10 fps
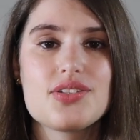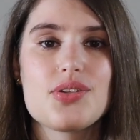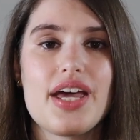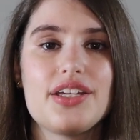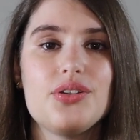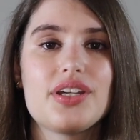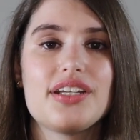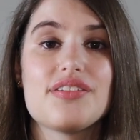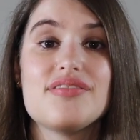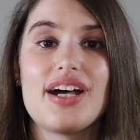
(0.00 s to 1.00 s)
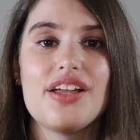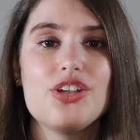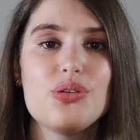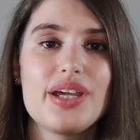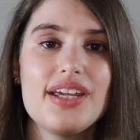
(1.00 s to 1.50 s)
so that you can
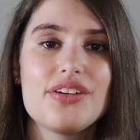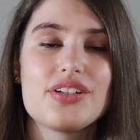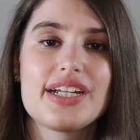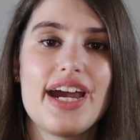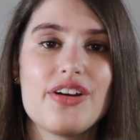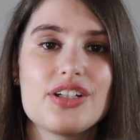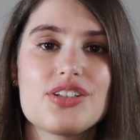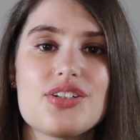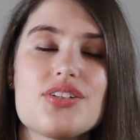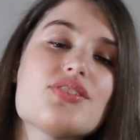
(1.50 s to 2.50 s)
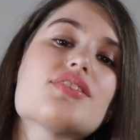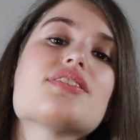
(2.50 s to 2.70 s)
evaluate your characters